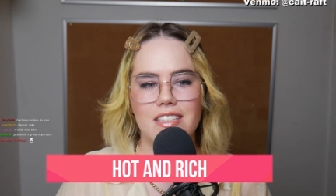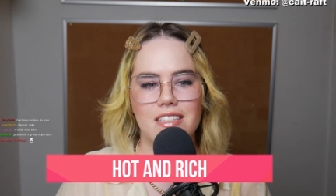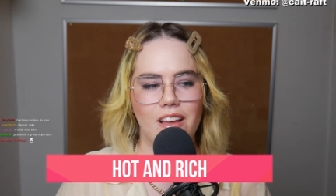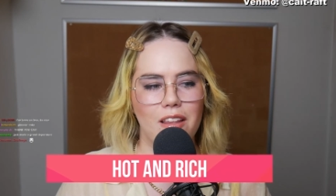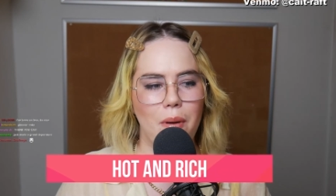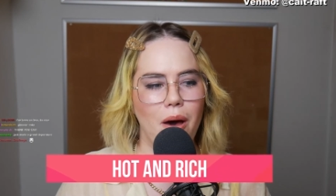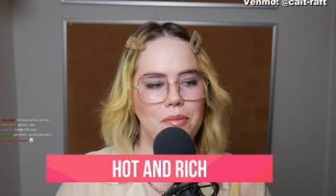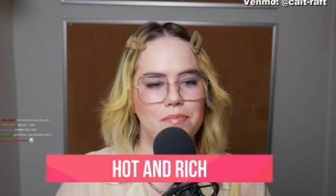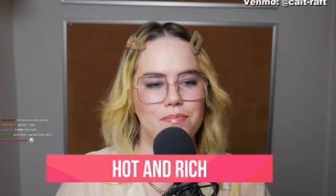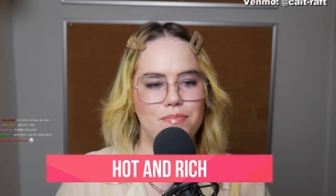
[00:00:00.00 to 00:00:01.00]
It's all
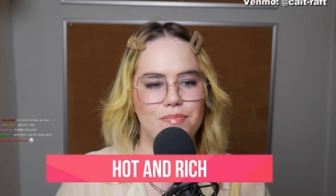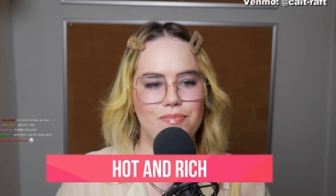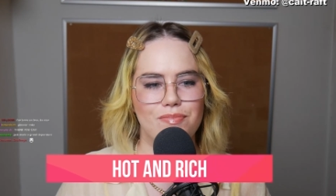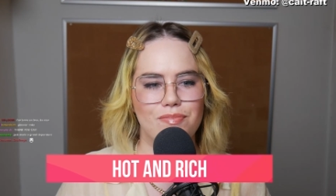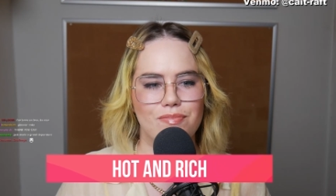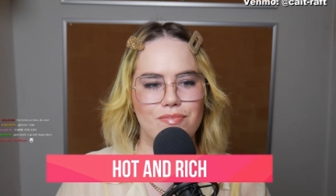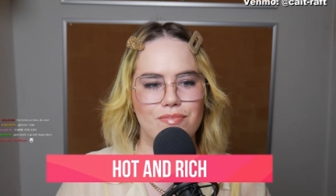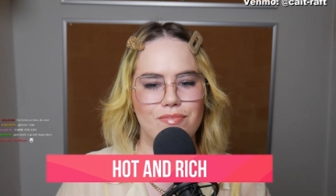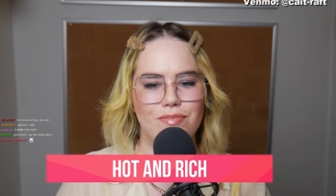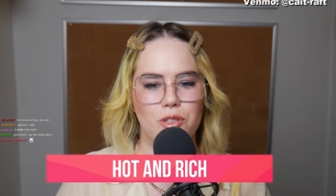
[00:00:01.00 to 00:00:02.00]
about
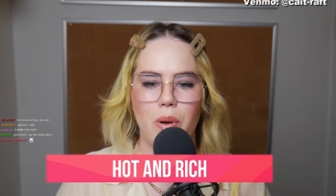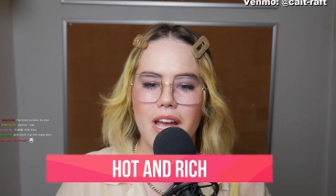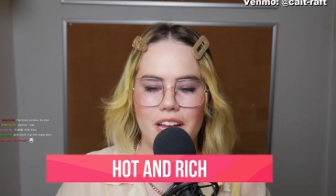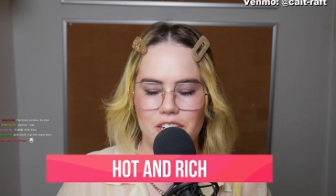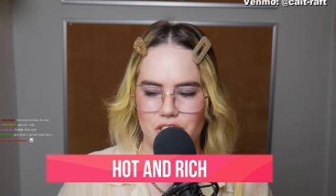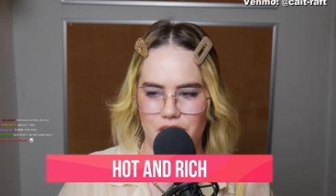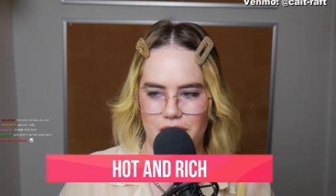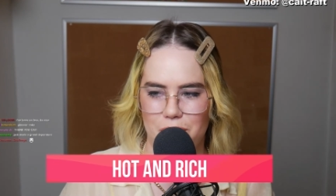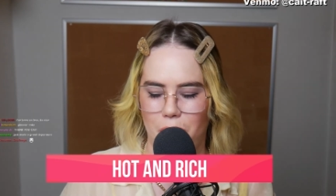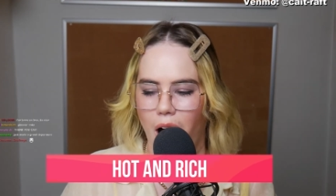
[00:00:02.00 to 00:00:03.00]
Twitch
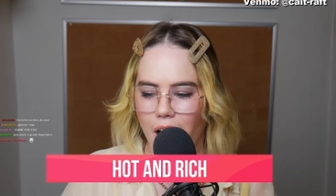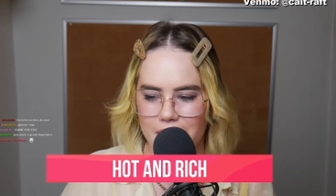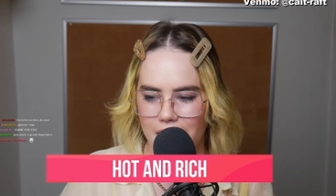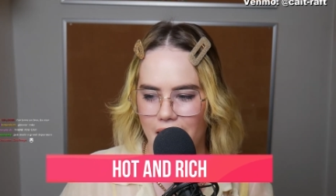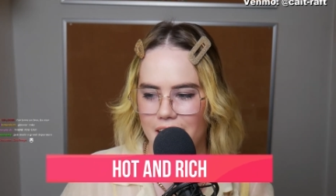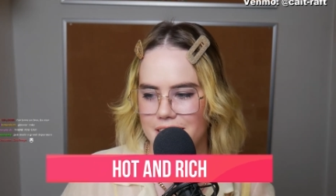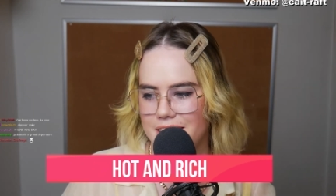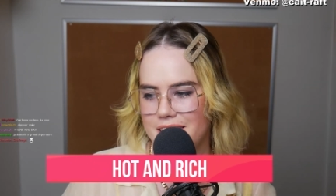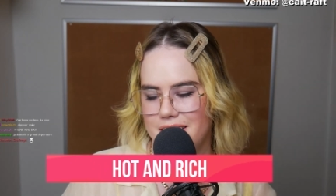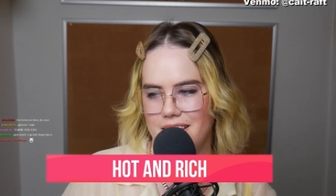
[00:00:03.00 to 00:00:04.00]
and
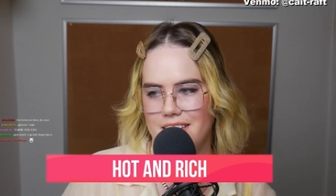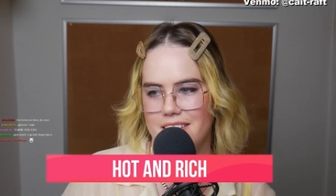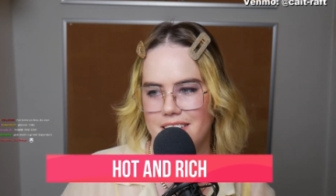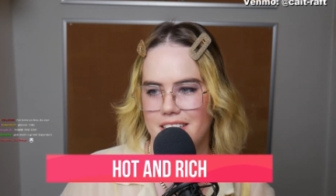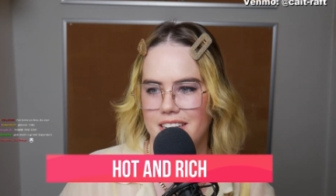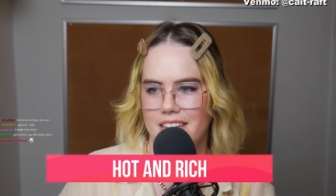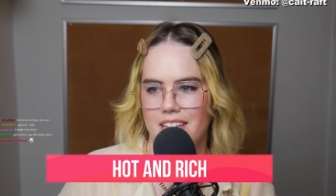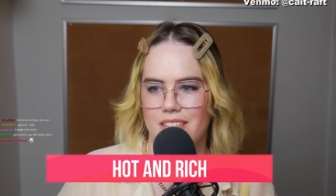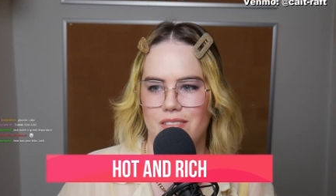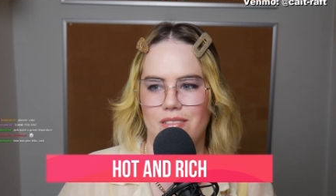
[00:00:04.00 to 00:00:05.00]
podcasts and
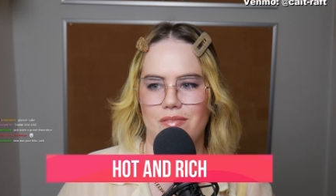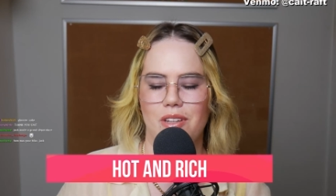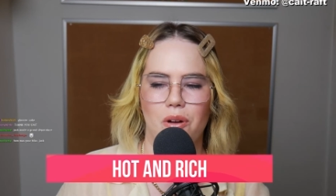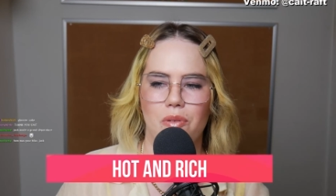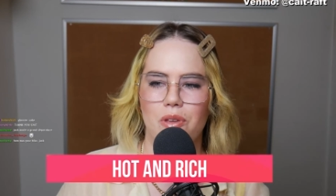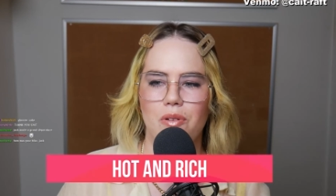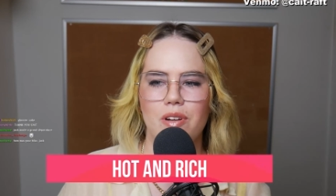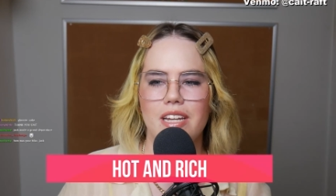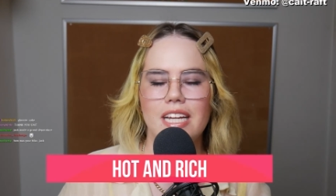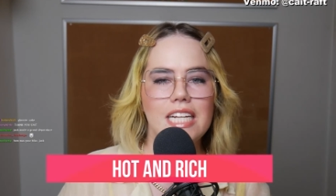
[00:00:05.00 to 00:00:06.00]
you know, you
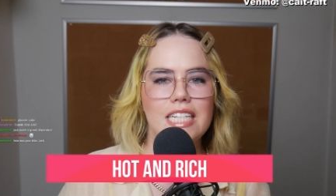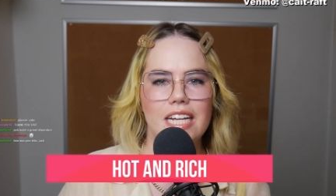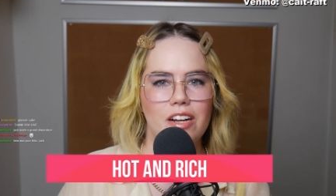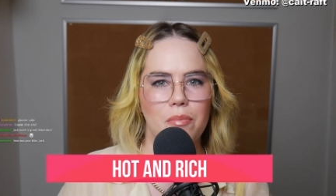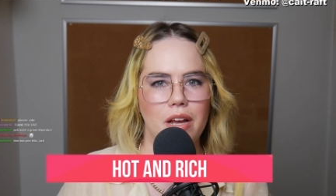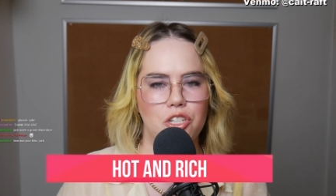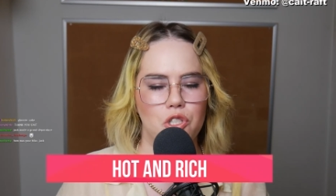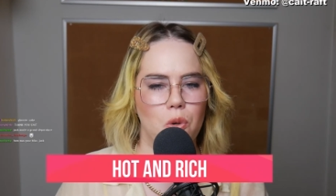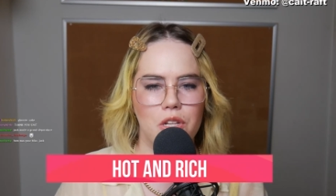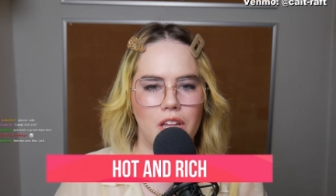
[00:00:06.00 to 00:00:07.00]
don't need to hear my
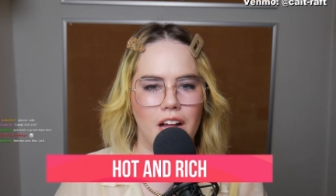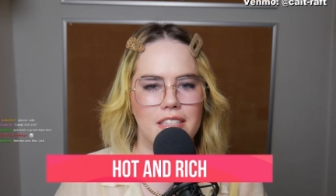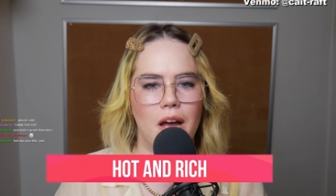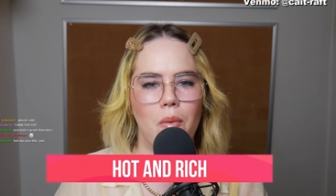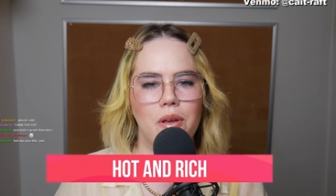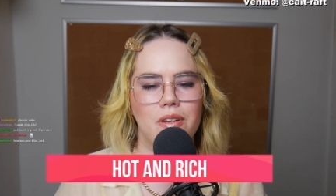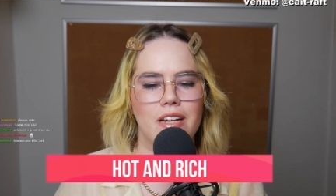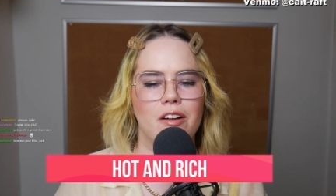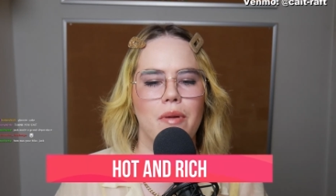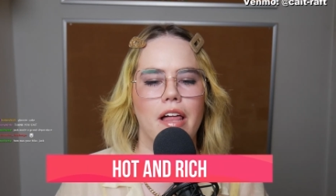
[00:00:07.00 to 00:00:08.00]
short thoughts. I want you to
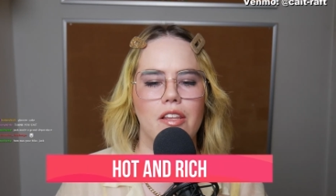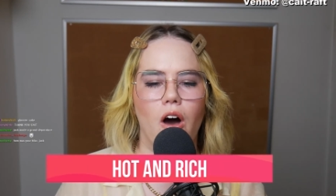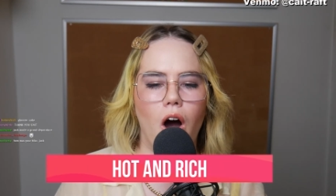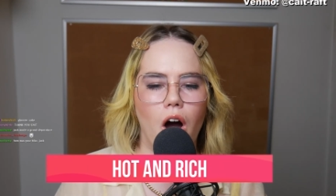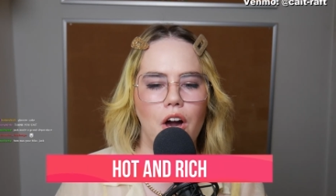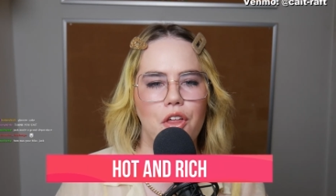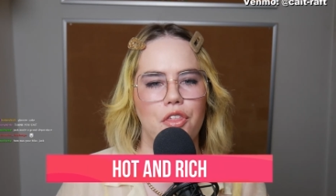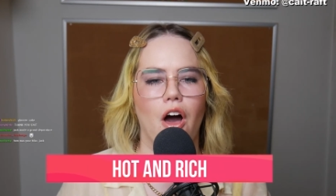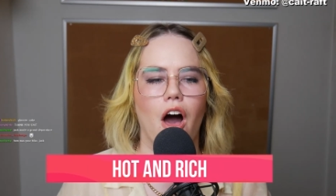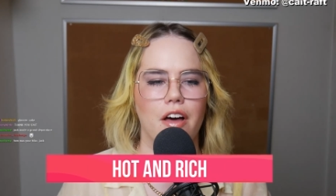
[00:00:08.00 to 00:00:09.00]
hear my long
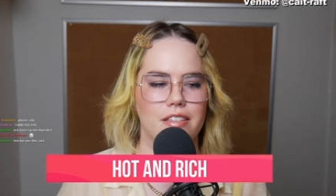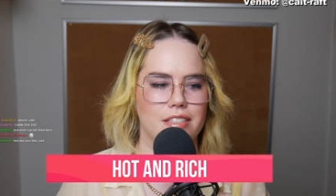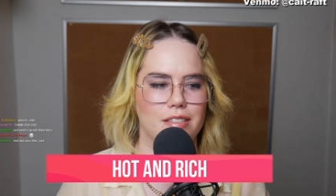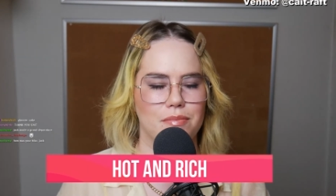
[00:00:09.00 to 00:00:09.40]
thoughts.